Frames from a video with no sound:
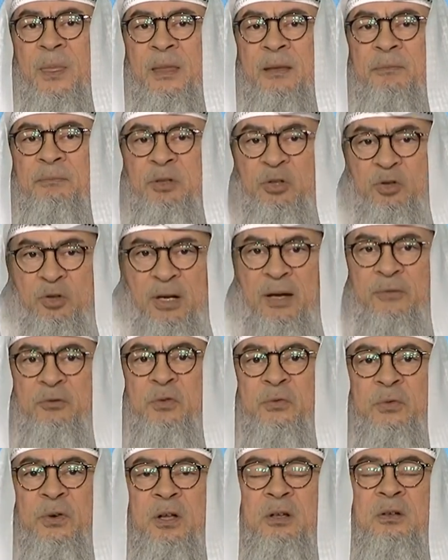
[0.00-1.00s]
But you have
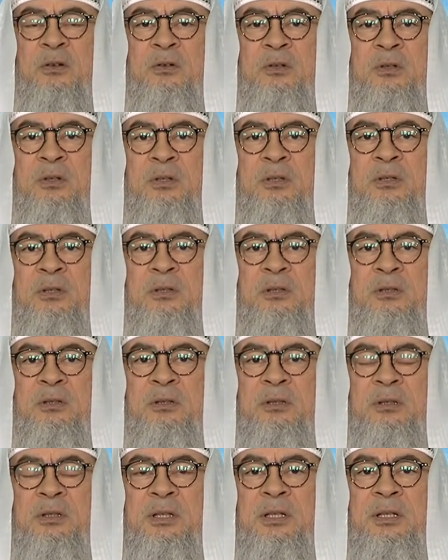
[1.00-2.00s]
to follow
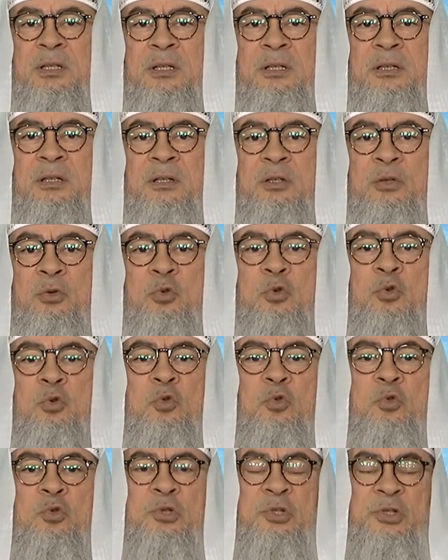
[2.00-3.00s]
the
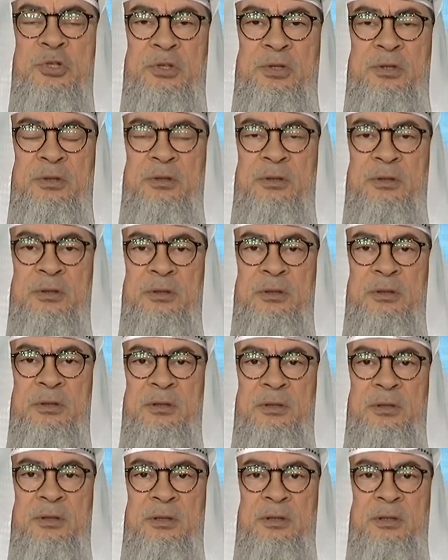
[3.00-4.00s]
rules.
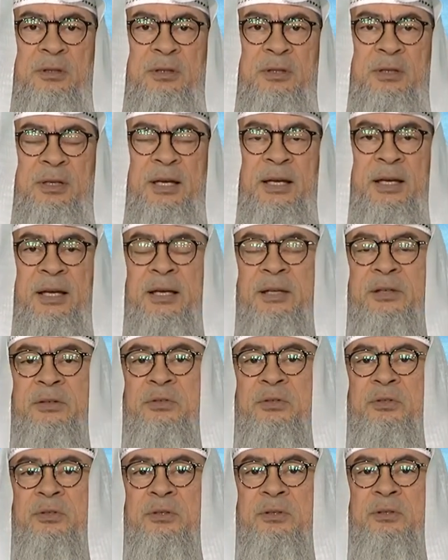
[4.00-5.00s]

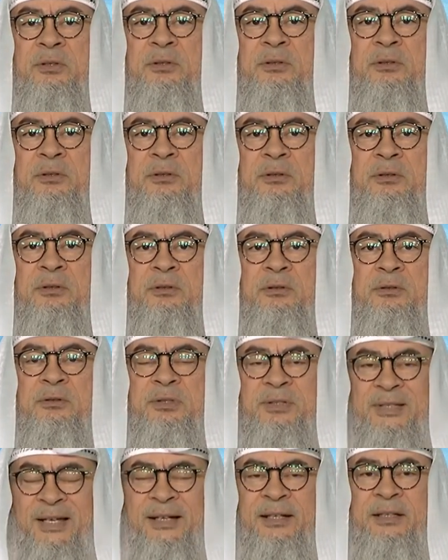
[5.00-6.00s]
And
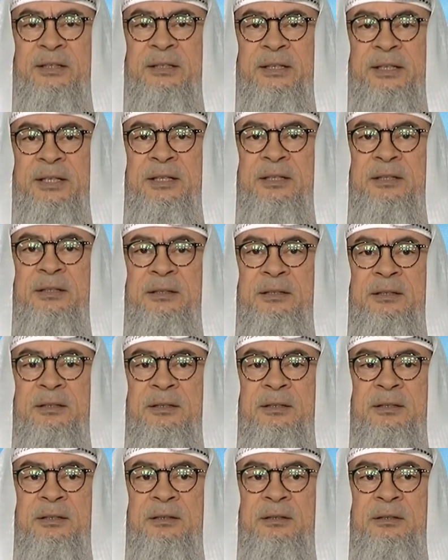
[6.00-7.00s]
secondly,
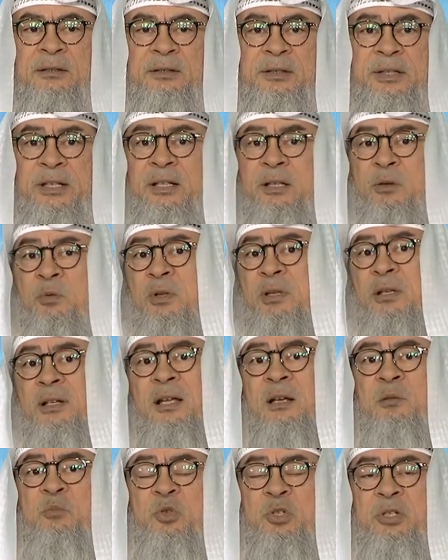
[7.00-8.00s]
dealing with a
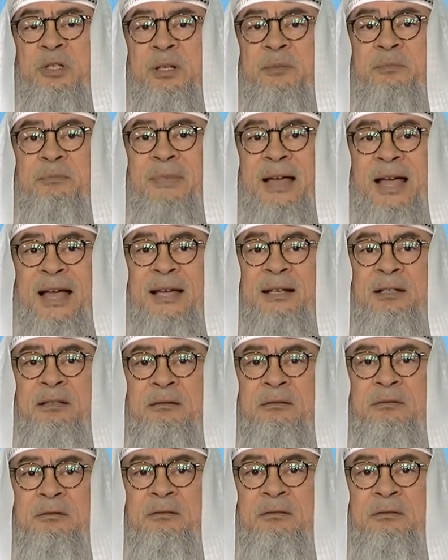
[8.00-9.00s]
non-Muslim man
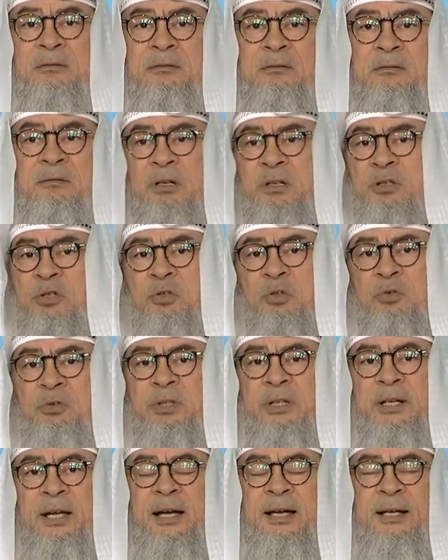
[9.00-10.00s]
is
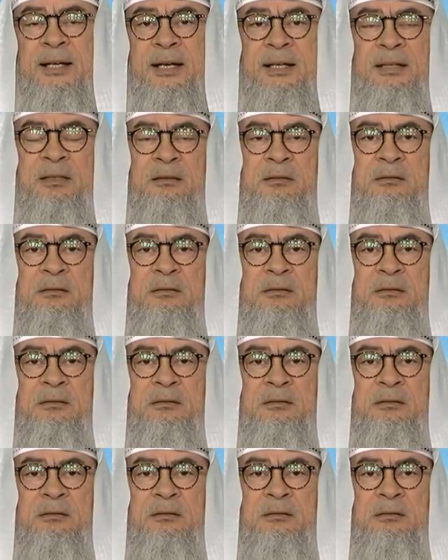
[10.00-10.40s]
totally halal.